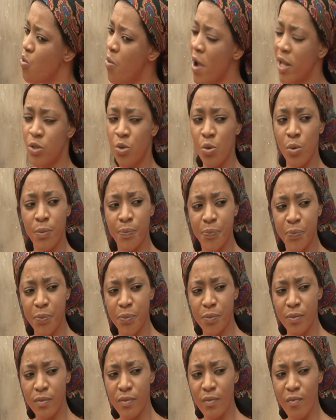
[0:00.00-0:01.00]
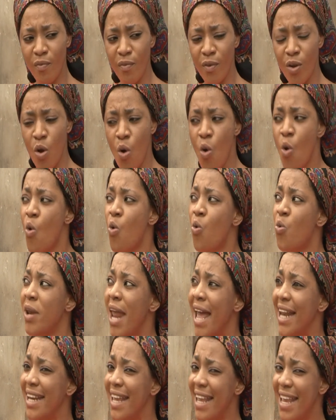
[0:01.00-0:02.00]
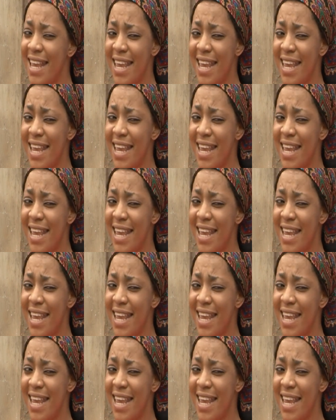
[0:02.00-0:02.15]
Wait, oh, una dey